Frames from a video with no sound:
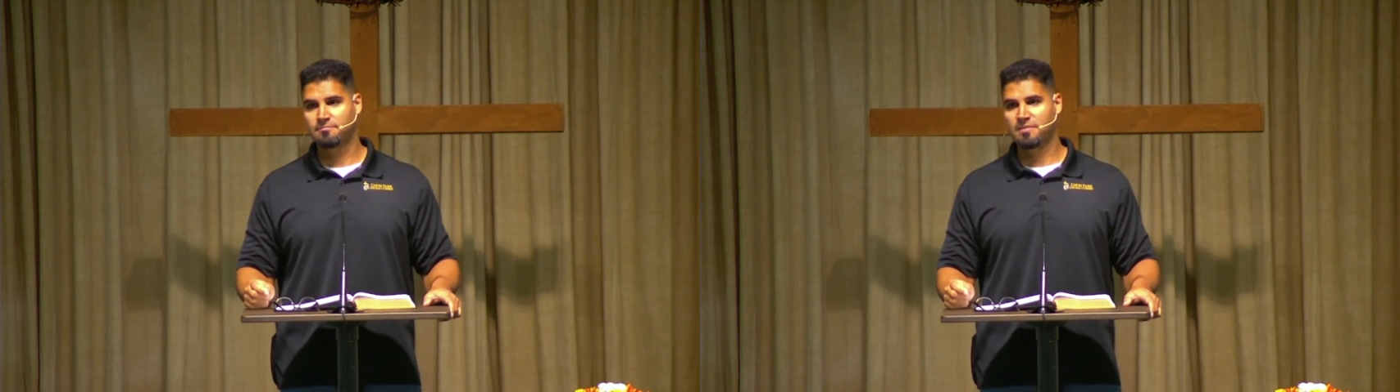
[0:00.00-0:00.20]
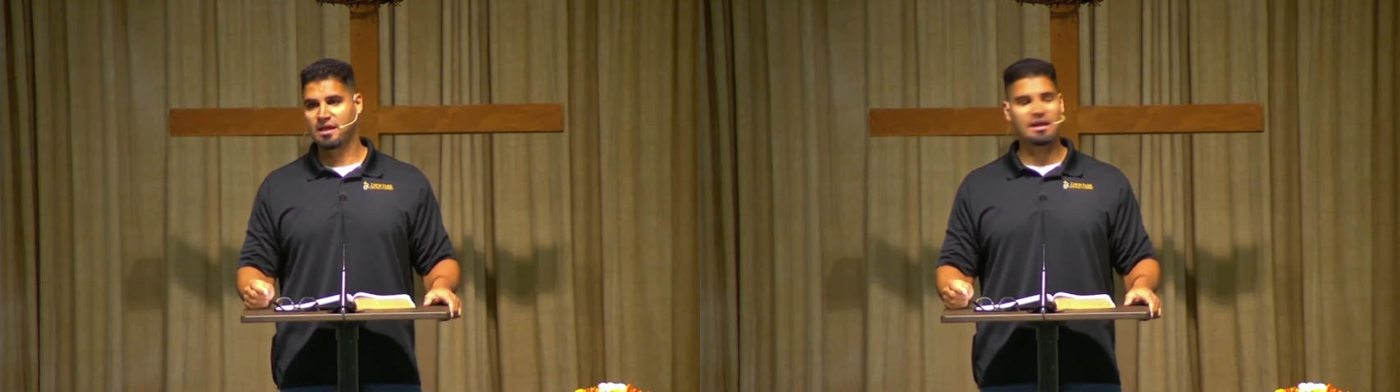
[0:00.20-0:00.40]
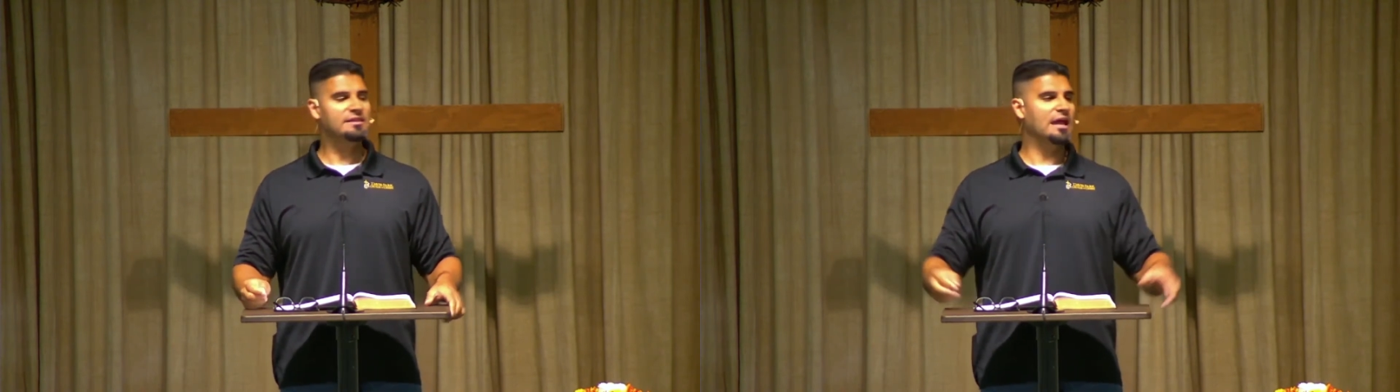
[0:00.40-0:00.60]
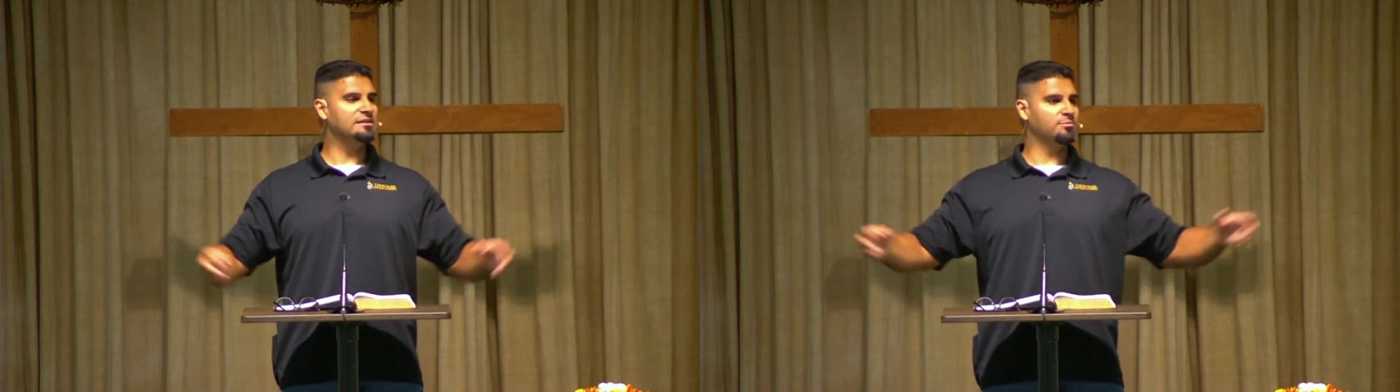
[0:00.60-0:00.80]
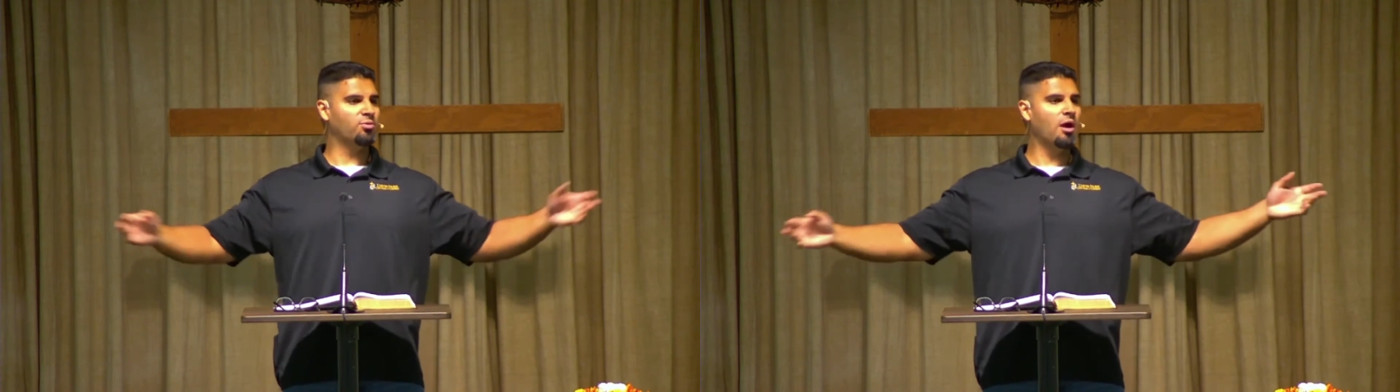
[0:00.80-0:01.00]
And again, that is
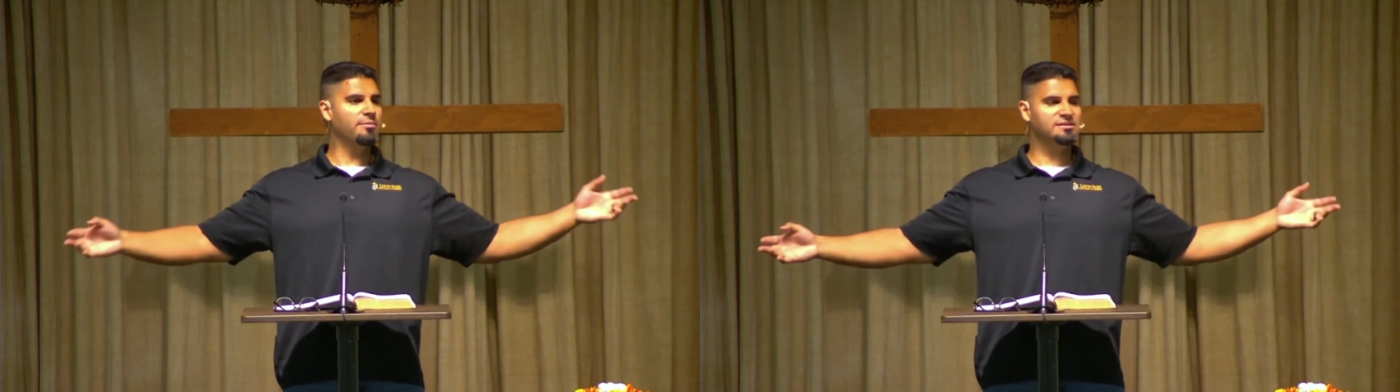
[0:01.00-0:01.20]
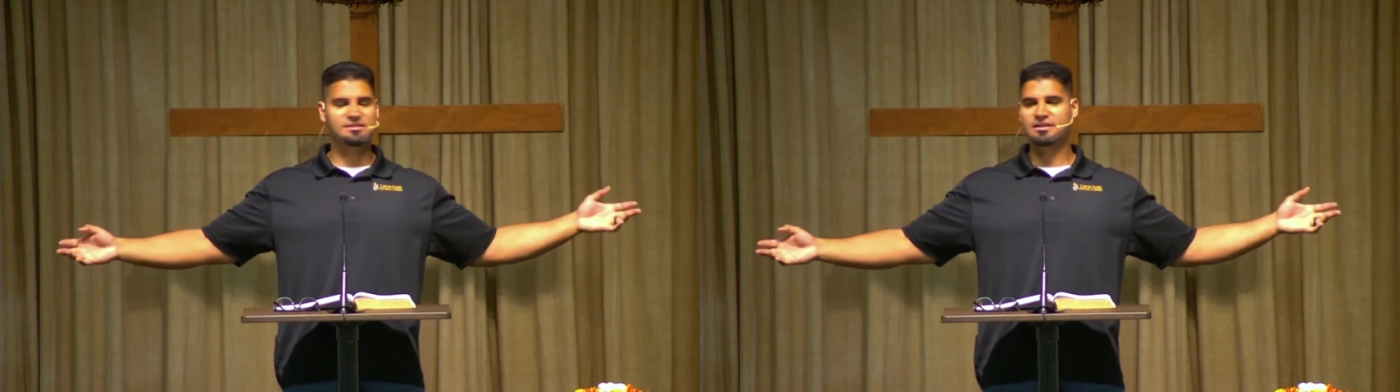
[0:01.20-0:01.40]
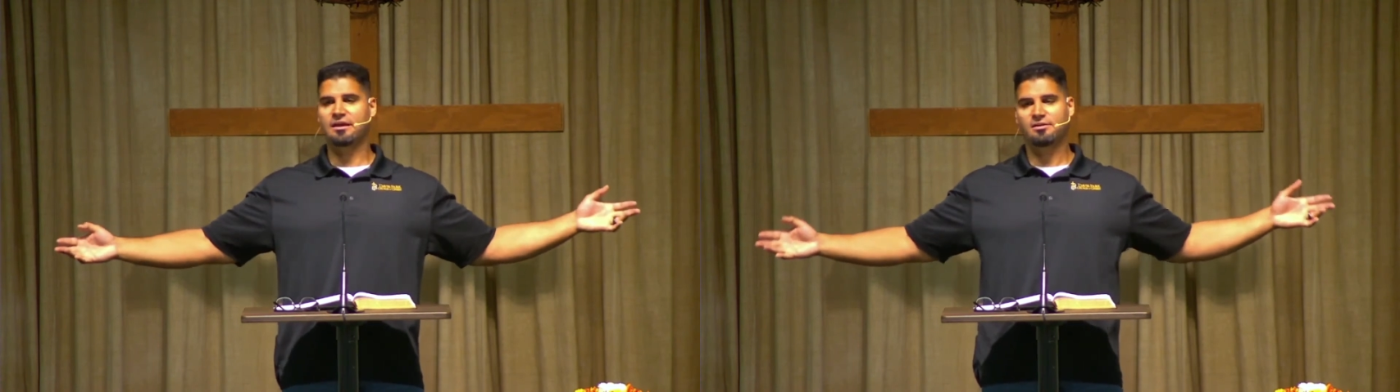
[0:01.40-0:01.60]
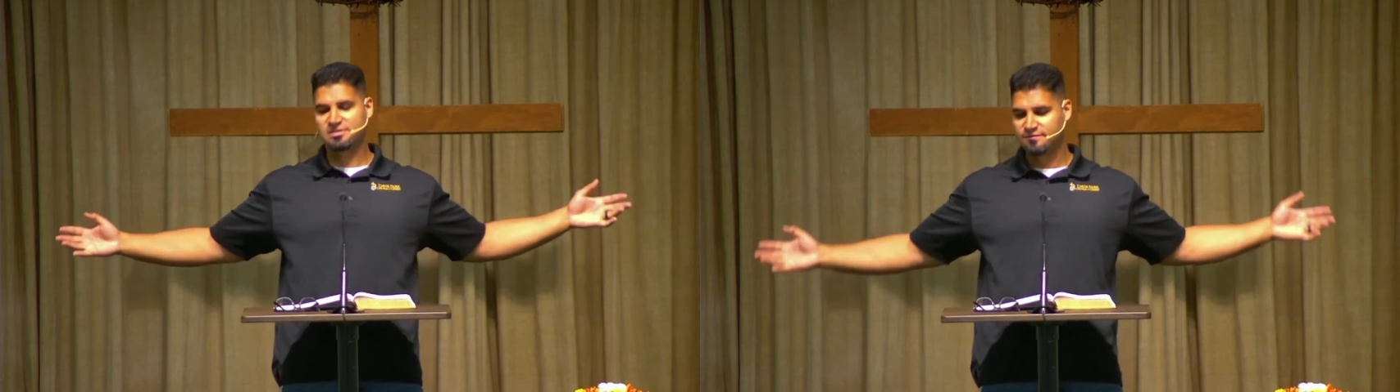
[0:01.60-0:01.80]
a promise. It's a guarantee